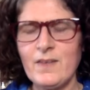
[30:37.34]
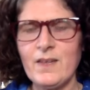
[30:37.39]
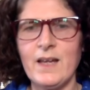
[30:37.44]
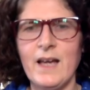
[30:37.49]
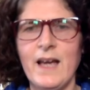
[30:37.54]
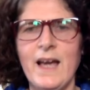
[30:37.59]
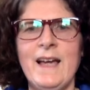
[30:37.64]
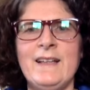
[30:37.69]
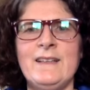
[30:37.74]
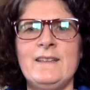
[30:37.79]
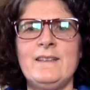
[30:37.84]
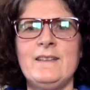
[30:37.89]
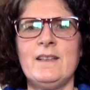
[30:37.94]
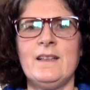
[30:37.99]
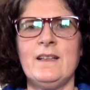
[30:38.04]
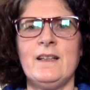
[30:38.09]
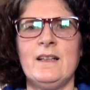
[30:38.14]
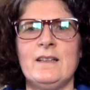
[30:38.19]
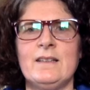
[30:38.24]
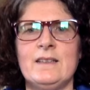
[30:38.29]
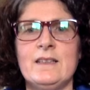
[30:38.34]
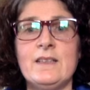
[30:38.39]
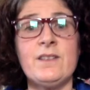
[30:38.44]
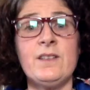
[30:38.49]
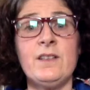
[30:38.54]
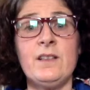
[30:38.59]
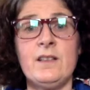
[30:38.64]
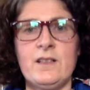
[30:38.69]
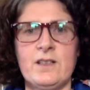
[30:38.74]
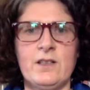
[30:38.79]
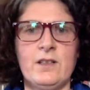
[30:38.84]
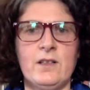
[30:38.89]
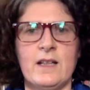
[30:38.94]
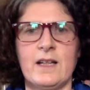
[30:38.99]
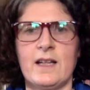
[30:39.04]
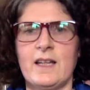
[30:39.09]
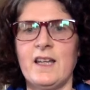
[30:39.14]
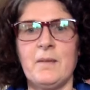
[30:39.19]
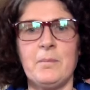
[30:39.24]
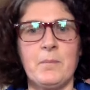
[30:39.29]
And this year is gonna
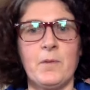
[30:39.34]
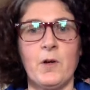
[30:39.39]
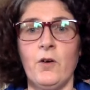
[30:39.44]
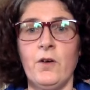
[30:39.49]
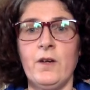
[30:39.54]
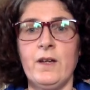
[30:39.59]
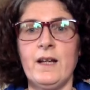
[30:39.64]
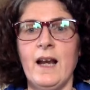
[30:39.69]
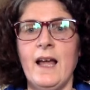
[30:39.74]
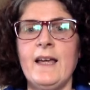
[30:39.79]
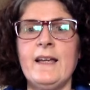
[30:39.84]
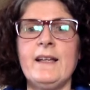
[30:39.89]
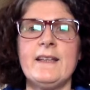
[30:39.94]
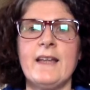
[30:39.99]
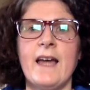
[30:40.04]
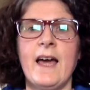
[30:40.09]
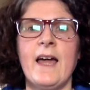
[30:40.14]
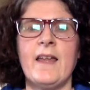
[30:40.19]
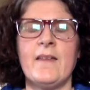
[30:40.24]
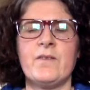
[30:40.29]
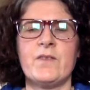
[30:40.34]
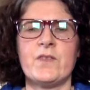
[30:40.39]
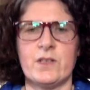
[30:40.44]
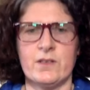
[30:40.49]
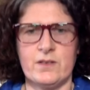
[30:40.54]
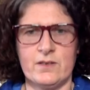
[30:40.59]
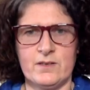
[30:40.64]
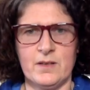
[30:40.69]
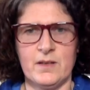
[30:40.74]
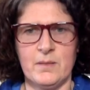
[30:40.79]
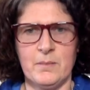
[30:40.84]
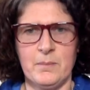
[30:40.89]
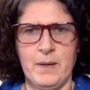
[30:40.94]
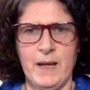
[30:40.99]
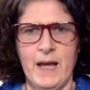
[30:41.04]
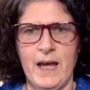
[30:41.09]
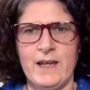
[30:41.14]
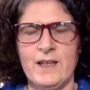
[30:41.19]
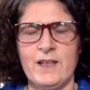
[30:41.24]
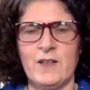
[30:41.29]
keep going like that. I'm just
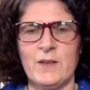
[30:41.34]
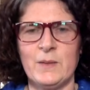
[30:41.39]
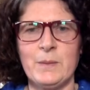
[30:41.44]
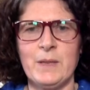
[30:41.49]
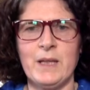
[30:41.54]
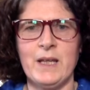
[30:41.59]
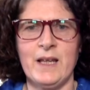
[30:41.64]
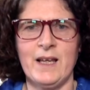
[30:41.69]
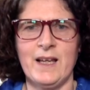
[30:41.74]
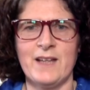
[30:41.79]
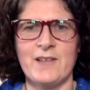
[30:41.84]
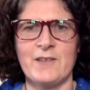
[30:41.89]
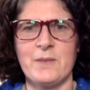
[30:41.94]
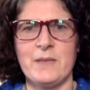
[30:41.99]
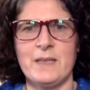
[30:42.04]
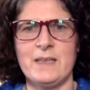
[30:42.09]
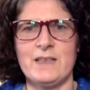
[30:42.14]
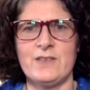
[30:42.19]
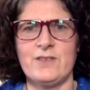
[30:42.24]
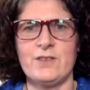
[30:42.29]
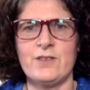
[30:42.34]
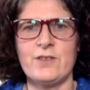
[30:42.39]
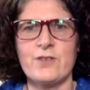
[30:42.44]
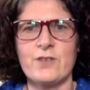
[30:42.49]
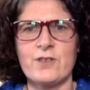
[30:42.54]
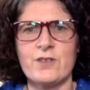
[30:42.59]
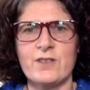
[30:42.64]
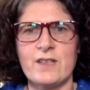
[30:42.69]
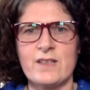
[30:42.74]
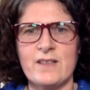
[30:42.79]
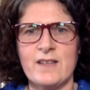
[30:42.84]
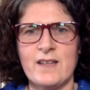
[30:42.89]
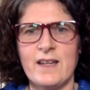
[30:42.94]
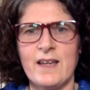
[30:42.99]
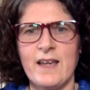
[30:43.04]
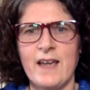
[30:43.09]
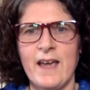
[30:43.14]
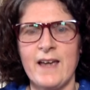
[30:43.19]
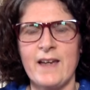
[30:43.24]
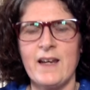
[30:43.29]
planning on meeting as many teachers as I
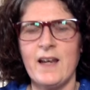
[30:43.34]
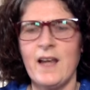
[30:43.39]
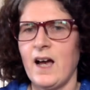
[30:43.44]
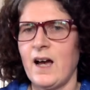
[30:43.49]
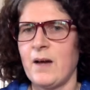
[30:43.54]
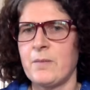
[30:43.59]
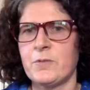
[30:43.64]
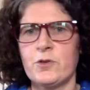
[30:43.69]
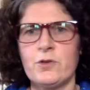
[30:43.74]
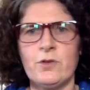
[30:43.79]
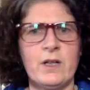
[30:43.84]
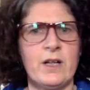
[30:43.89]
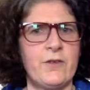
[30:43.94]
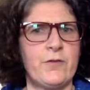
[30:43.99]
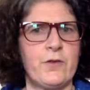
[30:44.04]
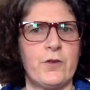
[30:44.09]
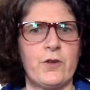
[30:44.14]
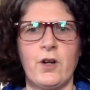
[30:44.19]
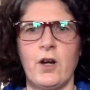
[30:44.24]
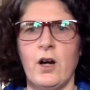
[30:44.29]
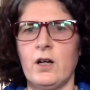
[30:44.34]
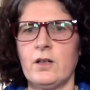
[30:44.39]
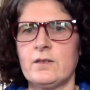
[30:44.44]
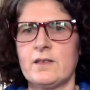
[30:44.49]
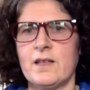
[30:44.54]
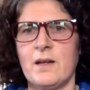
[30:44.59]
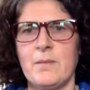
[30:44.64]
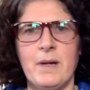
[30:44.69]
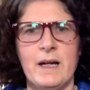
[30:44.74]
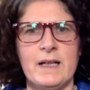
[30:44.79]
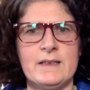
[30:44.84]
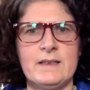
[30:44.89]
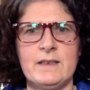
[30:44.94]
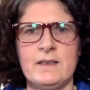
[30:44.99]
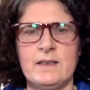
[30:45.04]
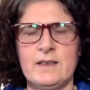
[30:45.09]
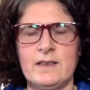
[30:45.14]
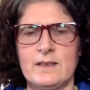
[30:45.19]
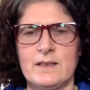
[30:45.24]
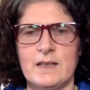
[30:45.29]
can. I'm sure I forgot
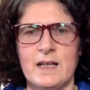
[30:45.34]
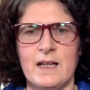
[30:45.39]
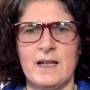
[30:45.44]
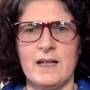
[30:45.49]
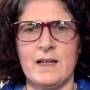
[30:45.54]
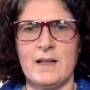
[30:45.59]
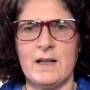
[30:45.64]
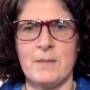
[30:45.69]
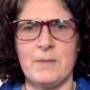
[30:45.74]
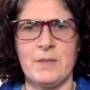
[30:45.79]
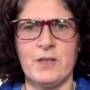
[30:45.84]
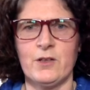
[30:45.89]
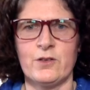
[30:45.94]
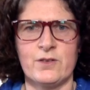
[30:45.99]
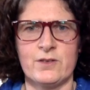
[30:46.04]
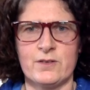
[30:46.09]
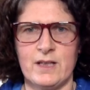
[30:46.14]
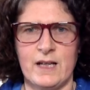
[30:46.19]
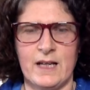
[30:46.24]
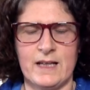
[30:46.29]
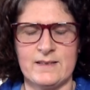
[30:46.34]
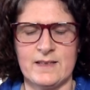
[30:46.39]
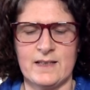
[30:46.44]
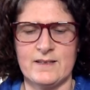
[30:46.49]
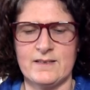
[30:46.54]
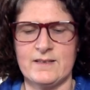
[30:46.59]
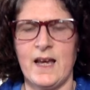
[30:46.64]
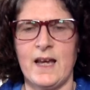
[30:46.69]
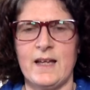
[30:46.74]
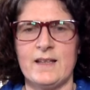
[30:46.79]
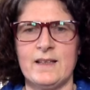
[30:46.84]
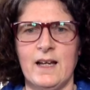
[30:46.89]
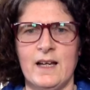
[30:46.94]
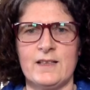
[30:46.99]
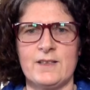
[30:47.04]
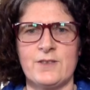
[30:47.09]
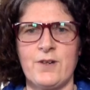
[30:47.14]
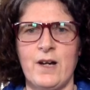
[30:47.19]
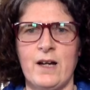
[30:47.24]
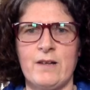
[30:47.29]
somebody because, as I said, I
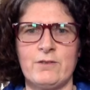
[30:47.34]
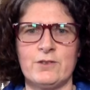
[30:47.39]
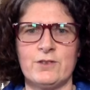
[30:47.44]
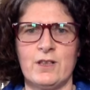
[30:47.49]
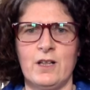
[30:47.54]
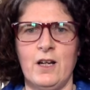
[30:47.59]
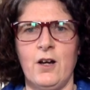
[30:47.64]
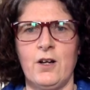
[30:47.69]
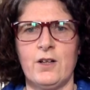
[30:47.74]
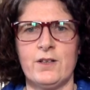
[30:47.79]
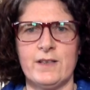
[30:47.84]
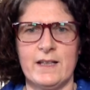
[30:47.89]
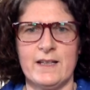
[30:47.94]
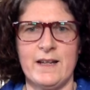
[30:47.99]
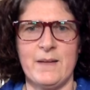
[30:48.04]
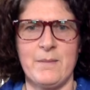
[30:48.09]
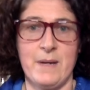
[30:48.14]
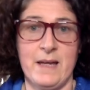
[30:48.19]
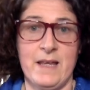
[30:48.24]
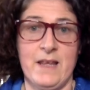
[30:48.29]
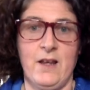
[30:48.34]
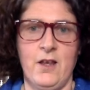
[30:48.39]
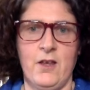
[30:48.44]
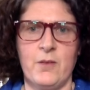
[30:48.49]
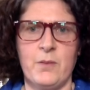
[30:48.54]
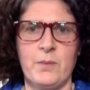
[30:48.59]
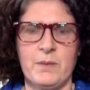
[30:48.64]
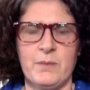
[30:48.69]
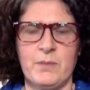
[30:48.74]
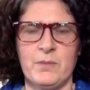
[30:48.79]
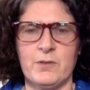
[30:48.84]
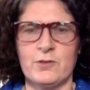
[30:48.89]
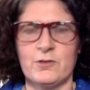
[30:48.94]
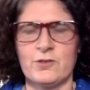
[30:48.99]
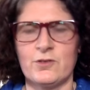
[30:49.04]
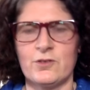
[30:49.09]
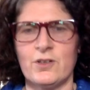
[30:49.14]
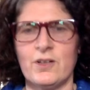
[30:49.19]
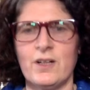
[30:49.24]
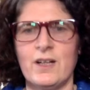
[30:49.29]
traveled a lot and I met a lot of people,
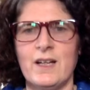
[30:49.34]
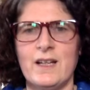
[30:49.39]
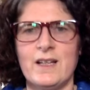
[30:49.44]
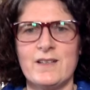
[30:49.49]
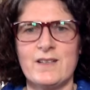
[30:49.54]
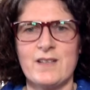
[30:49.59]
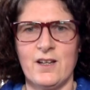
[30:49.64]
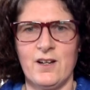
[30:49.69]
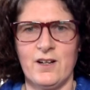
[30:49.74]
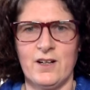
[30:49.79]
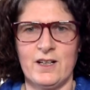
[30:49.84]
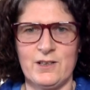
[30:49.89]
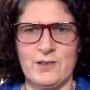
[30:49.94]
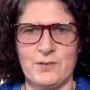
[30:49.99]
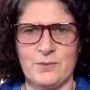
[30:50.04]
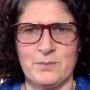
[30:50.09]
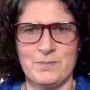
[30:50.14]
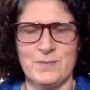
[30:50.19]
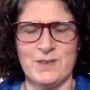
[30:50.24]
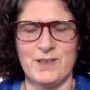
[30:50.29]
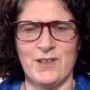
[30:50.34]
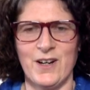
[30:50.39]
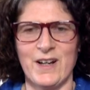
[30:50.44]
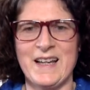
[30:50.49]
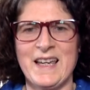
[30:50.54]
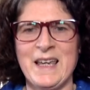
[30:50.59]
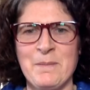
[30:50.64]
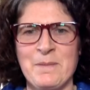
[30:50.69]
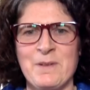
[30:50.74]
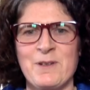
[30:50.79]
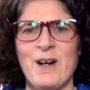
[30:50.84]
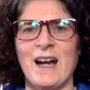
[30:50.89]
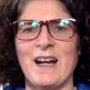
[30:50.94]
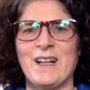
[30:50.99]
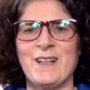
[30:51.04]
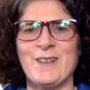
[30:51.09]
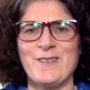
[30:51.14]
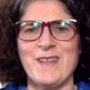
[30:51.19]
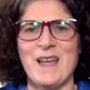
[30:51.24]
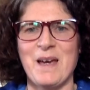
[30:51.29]
so it's kind of hard to, keep track
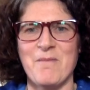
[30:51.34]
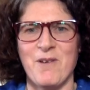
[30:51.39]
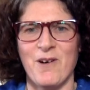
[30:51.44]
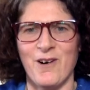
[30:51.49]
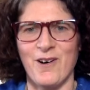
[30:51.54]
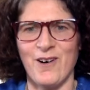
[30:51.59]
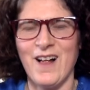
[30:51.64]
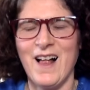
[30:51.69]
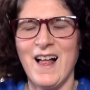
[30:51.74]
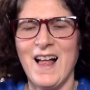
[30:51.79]
of them all.